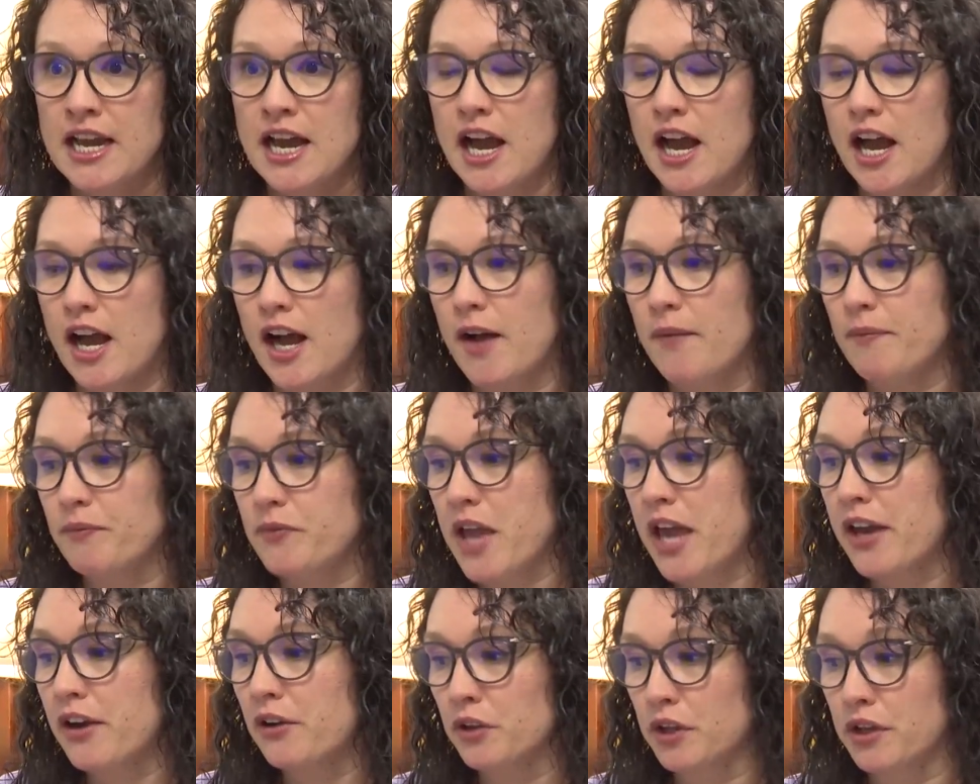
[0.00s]
um,
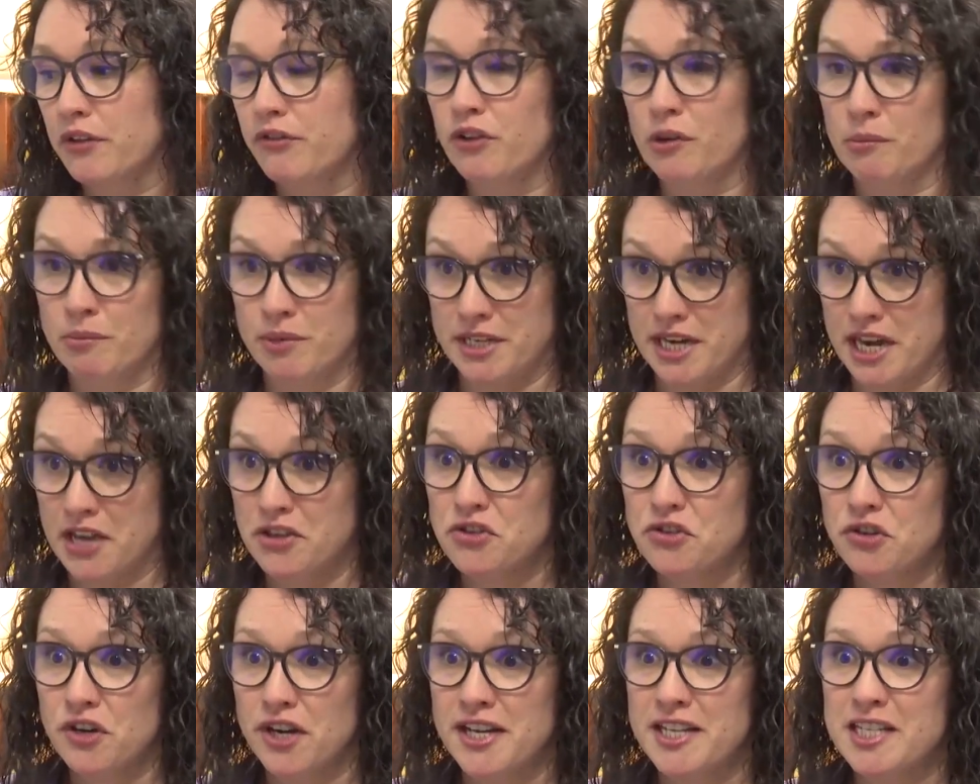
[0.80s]
not only for
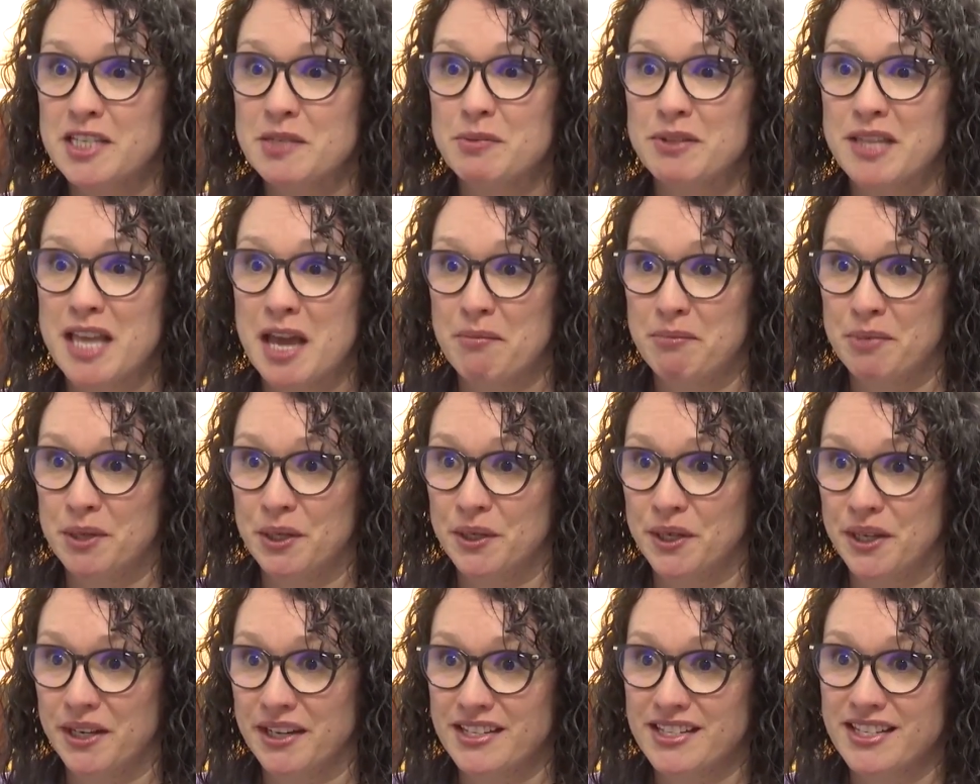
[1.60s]
pedestrians, but that
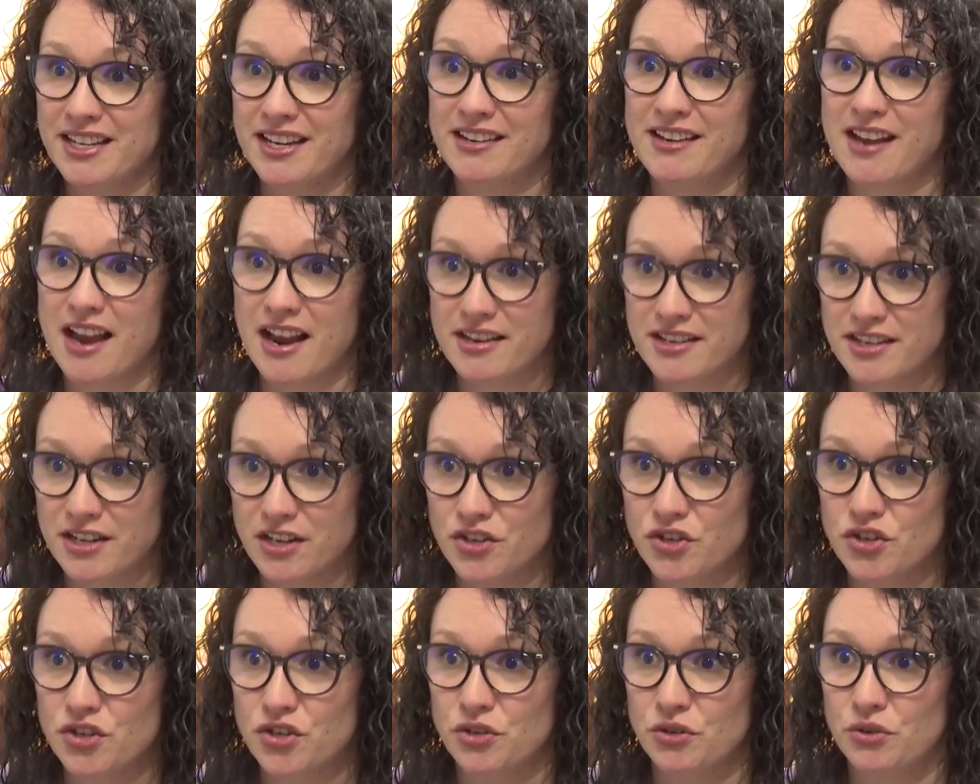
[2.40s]
building is
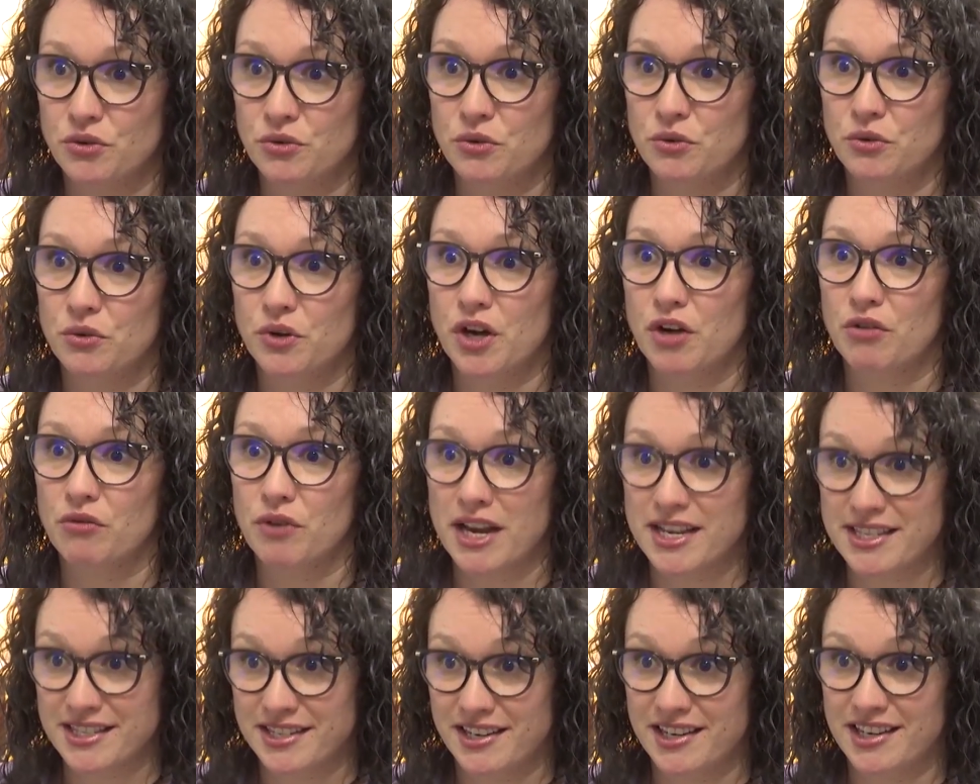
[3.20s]
connected to a
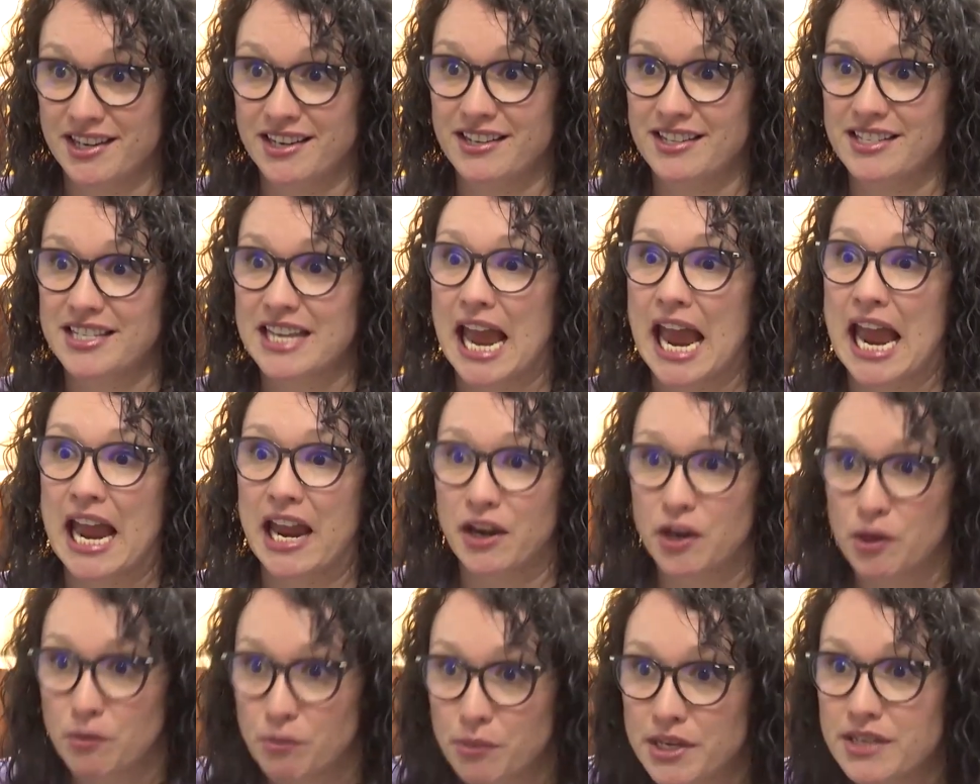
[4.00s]
residence
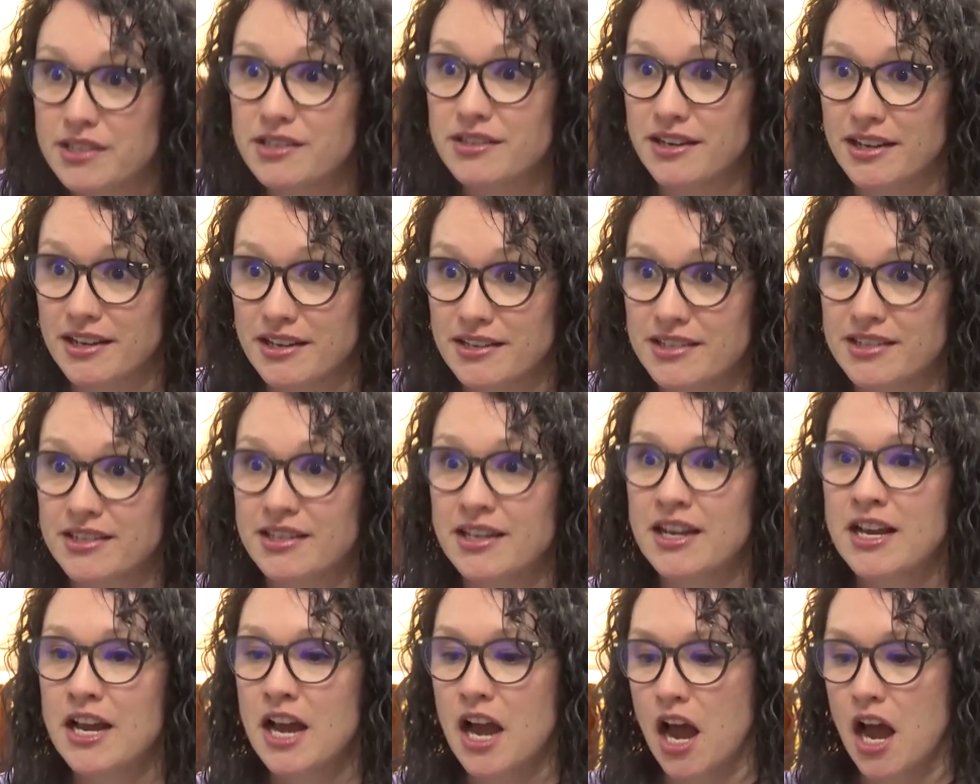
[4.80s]
and a business.